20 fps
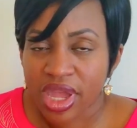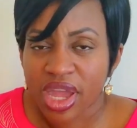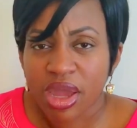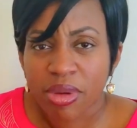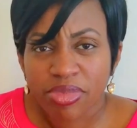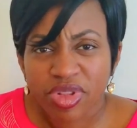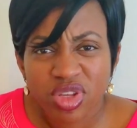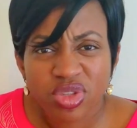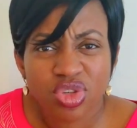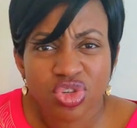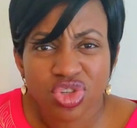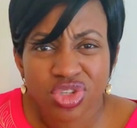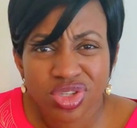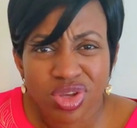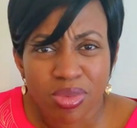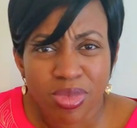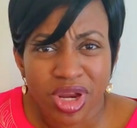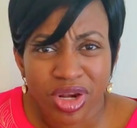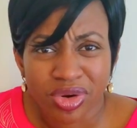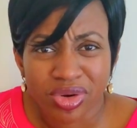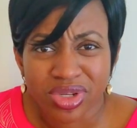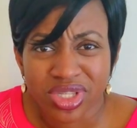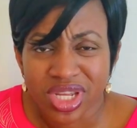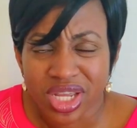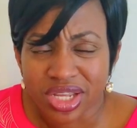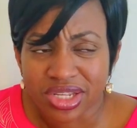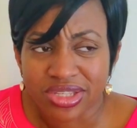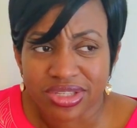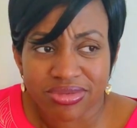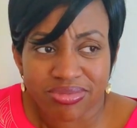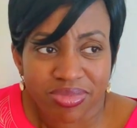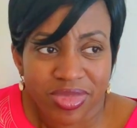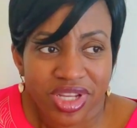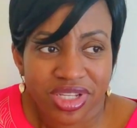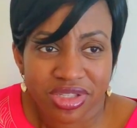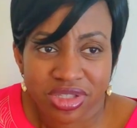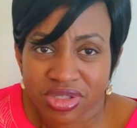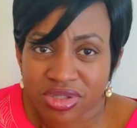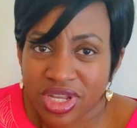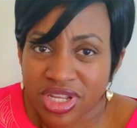And plus, you just come across
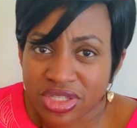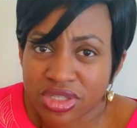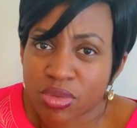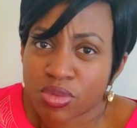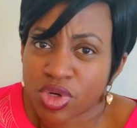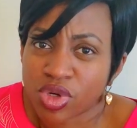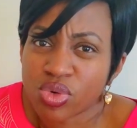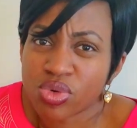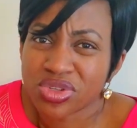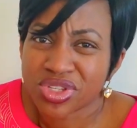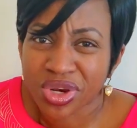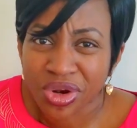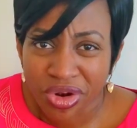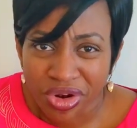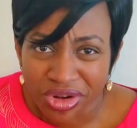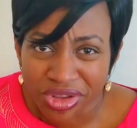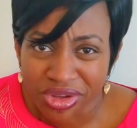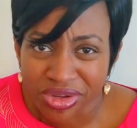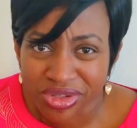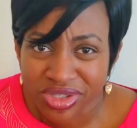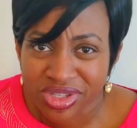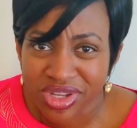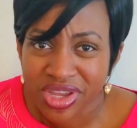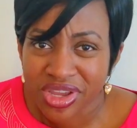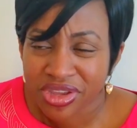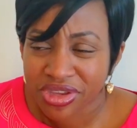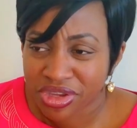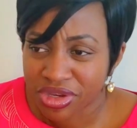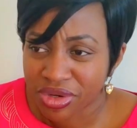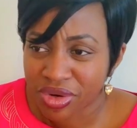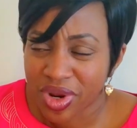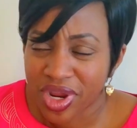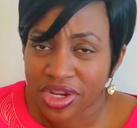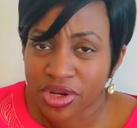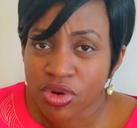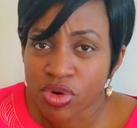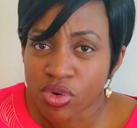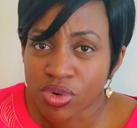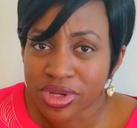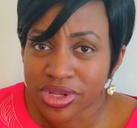as someone who's courteous,
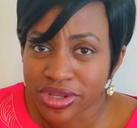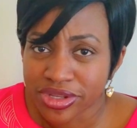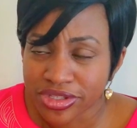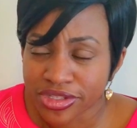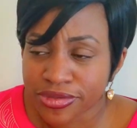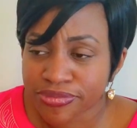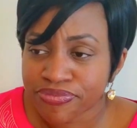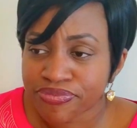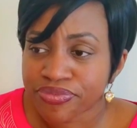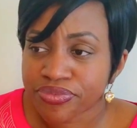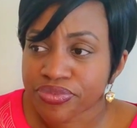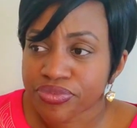and who is